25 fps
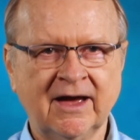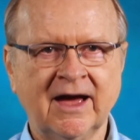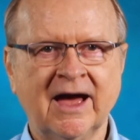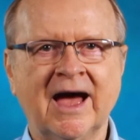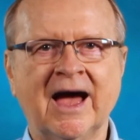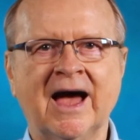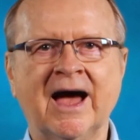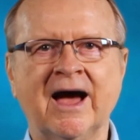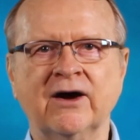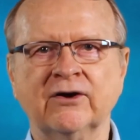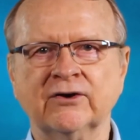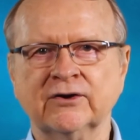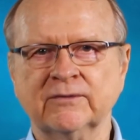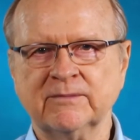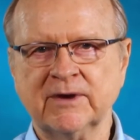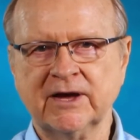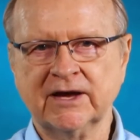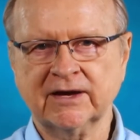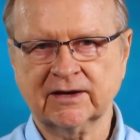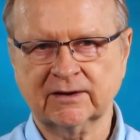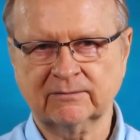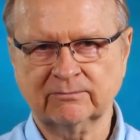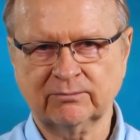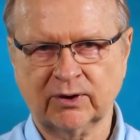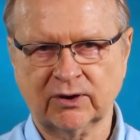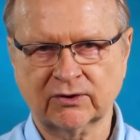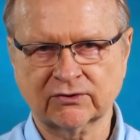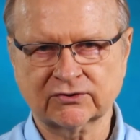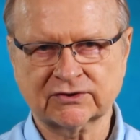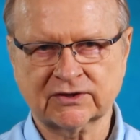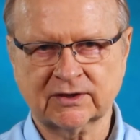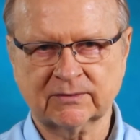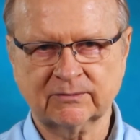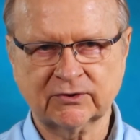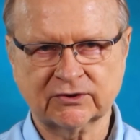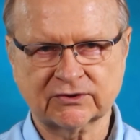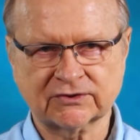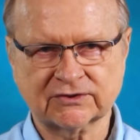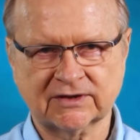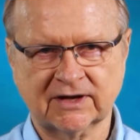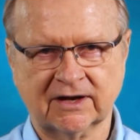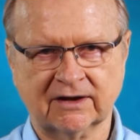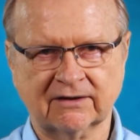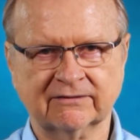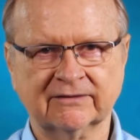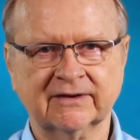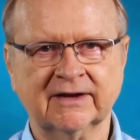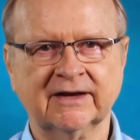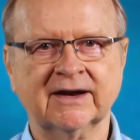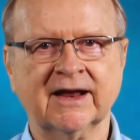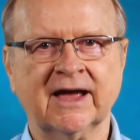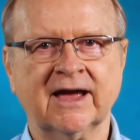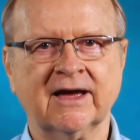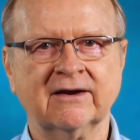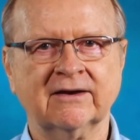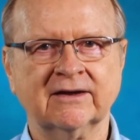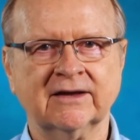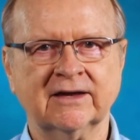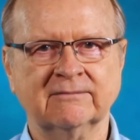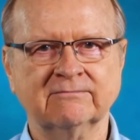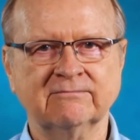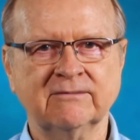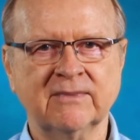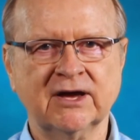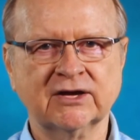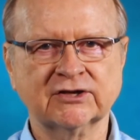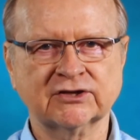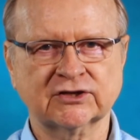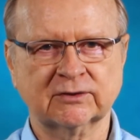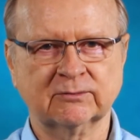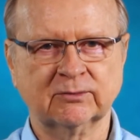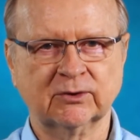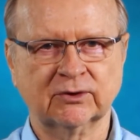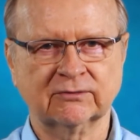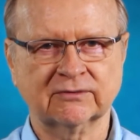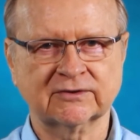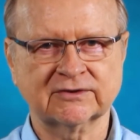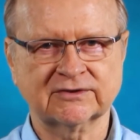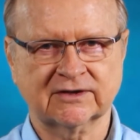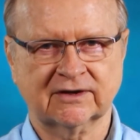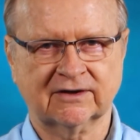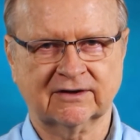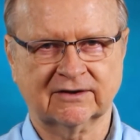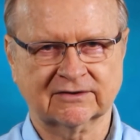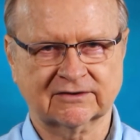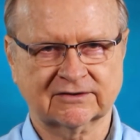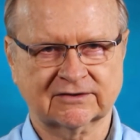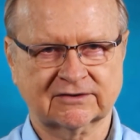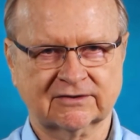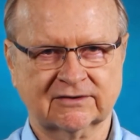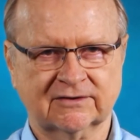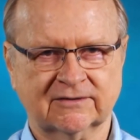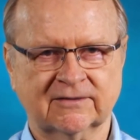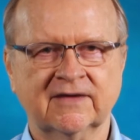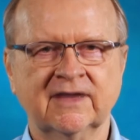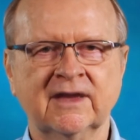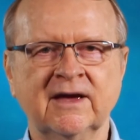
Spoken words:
how to make and post them yourself, and how to get measurable results.